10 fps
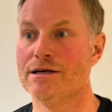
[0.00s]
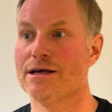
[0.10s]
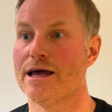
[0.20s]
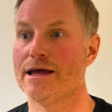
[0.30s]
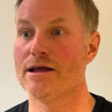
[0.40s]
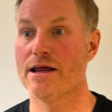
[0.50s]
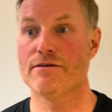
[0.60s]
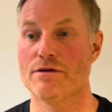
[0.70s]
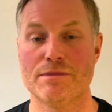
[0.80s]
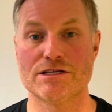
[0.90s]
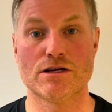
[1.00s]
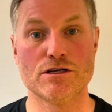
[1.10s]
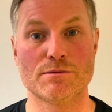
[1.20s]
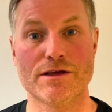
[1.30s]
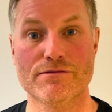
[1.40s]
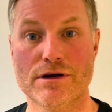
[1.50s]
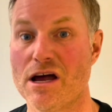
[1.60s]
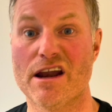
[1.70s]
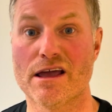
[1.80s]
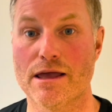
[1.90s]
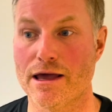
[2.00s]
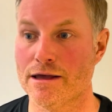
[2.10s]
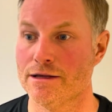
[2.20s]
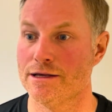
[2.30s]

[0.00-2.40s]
And if it means I lose money for it, I don't care.